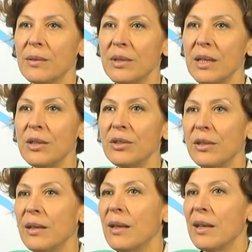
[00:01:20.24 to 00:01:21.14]

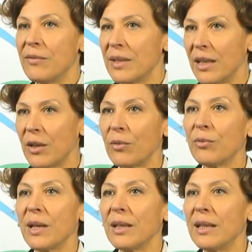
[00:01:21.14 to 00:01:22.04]
Thus, if the
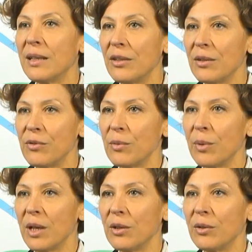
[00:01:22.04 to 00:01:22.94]
eco-friendliness of the
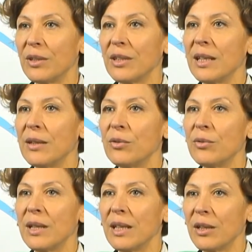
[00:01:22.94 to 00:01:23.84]
marker is linked to
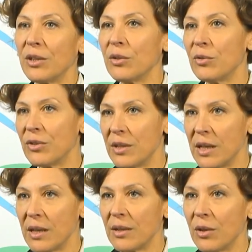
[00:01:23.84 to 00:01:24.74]
the ink used,
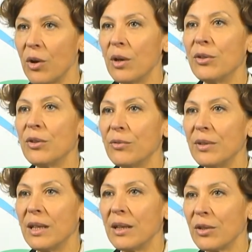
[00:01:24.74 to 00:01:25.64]
the cost of
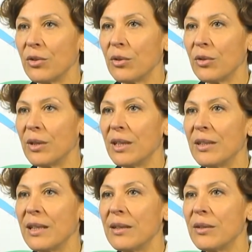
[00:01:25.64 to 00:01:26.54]
the ink should not
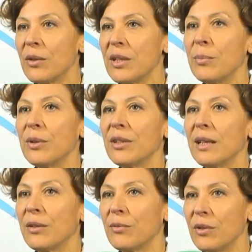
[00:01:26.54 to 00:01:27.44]
exceed
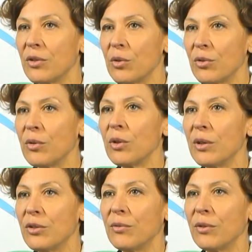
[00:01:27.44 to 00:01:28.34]
30% of the total
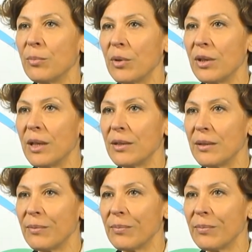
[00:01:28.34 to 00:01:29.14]
cost of the product.